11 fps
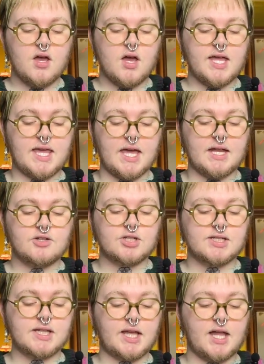Again,
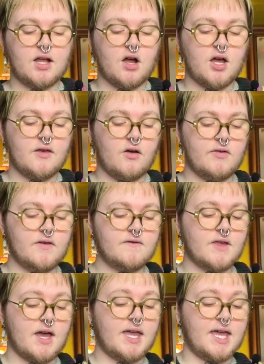just like I got all of
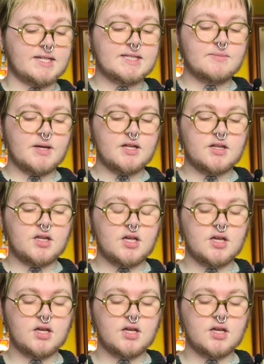that hand spun.